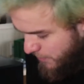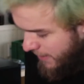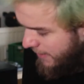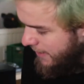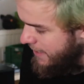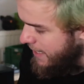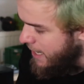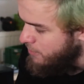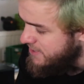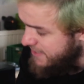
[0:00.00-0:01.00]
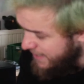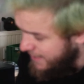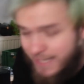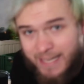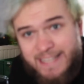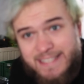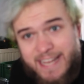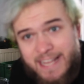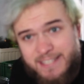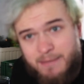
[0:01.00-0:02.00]
Well, I would say let's
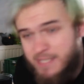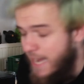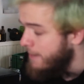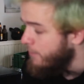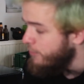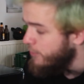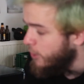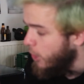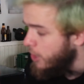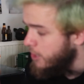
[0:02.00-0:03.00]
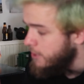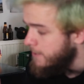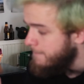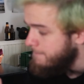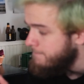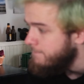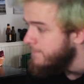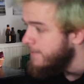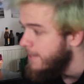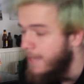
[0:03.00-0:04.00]
get some time on the clock.
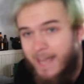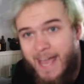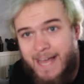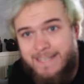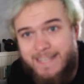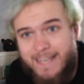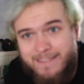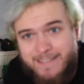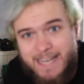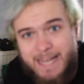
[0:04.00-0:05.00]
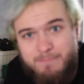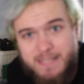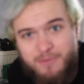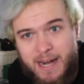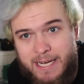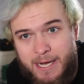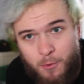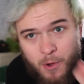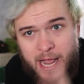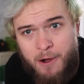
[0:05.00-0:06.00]
And the time is running.
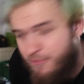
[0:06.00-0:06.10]
1 hour